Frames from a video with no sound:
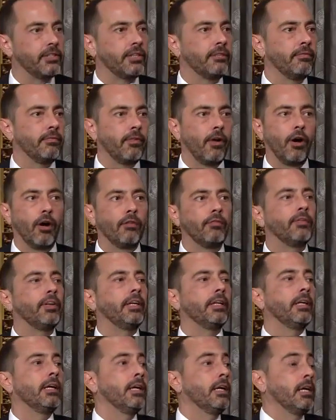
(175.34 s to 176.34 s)

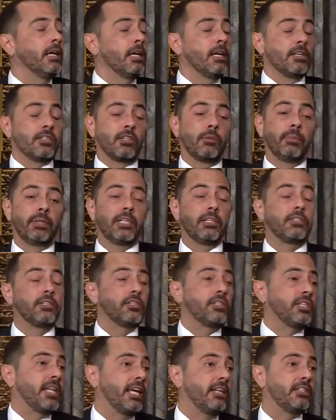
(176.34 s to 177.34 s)
involving someone that
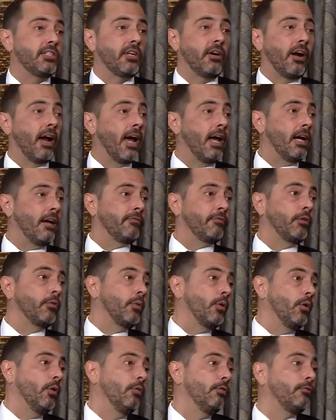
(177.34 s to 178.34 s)
just takes their eye off the
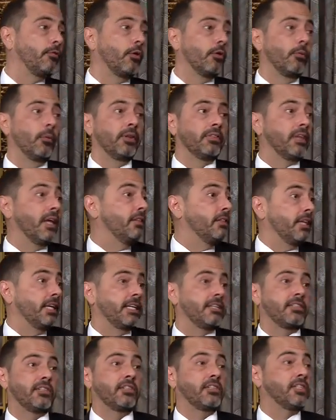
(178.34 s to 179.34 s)
road for what they think
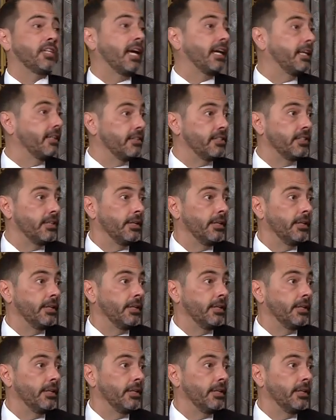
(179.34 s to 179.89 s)
is a second.